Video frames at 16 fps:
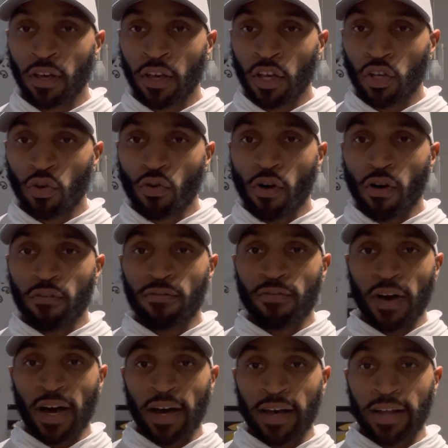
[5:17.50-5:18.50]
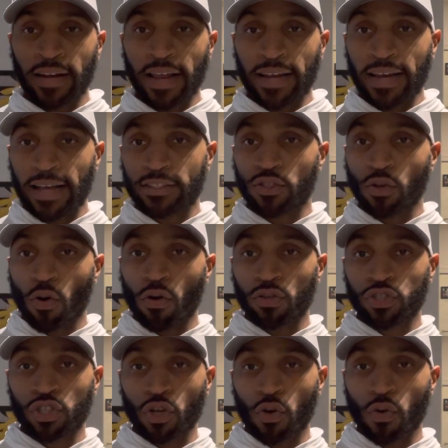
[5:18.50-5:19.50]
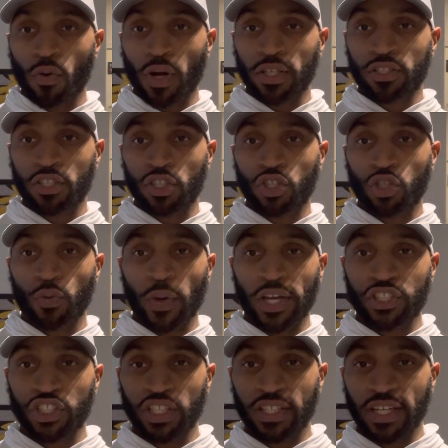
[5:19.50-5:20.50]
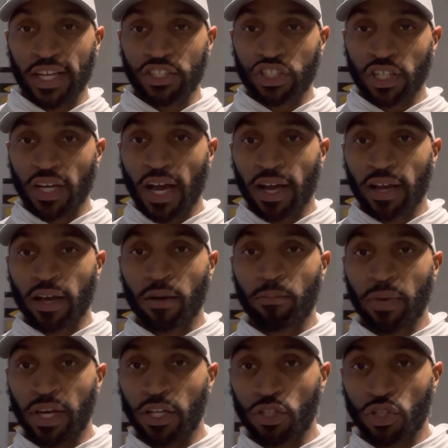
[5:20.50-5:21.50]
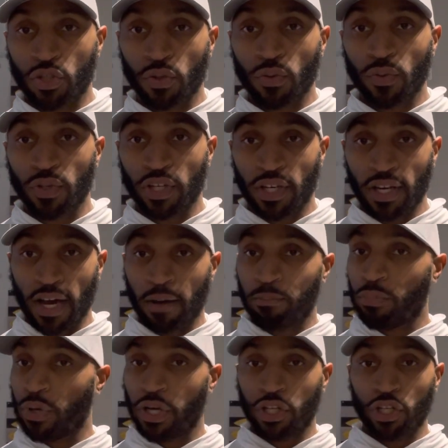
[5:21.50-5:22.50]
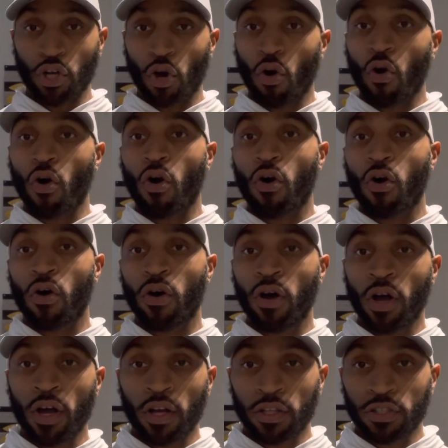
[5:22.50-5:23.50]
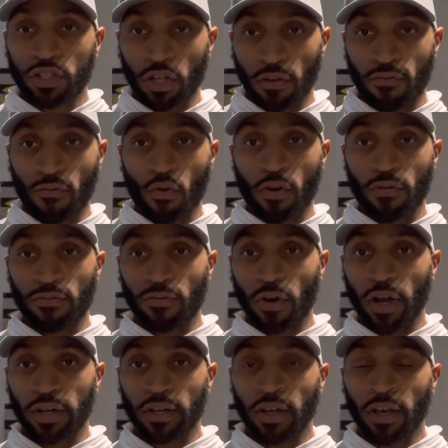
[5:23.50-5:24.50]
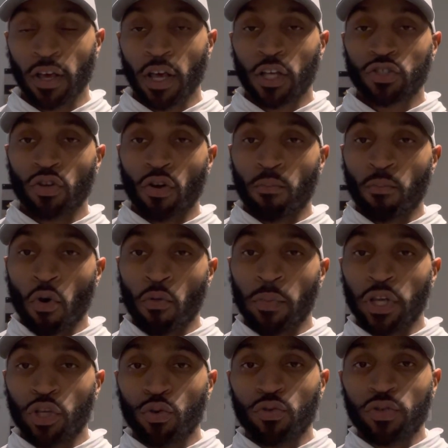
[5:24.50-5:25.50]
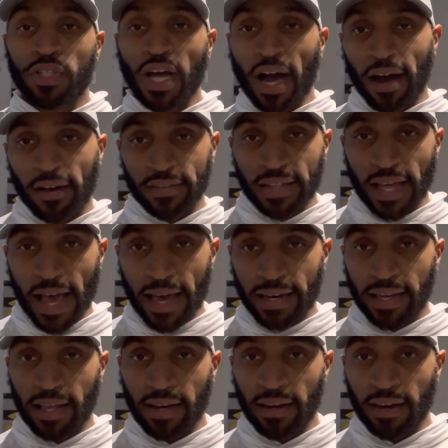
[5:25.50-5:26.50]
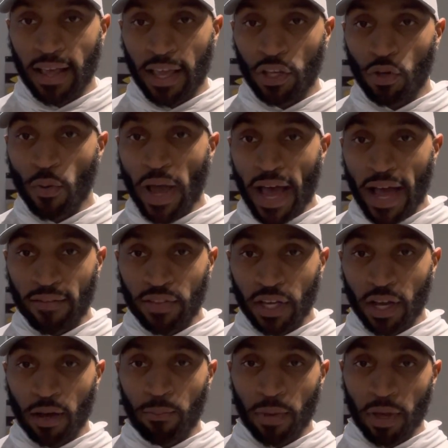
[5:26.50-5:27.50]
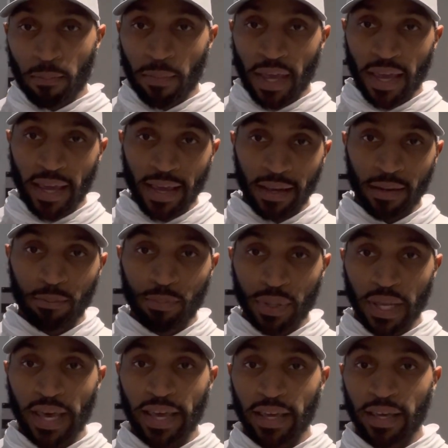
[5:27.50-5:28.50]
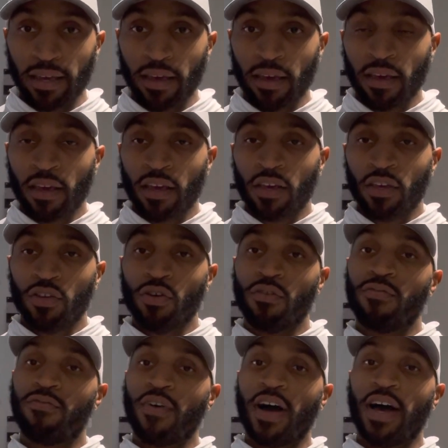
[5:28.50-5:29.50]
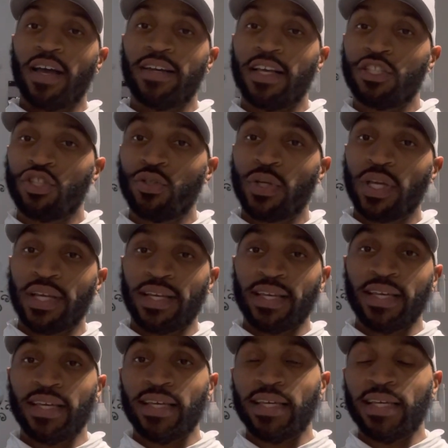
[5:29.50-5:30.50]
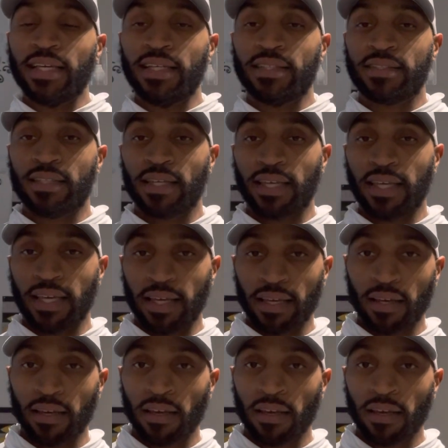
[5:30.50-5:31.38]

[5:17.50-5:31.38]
you're going to find that that's also a situation that you're not committed to. You're not putting your all to the forefront. So the moment you dial that in and you have the commitment in play, you'll find that you can easily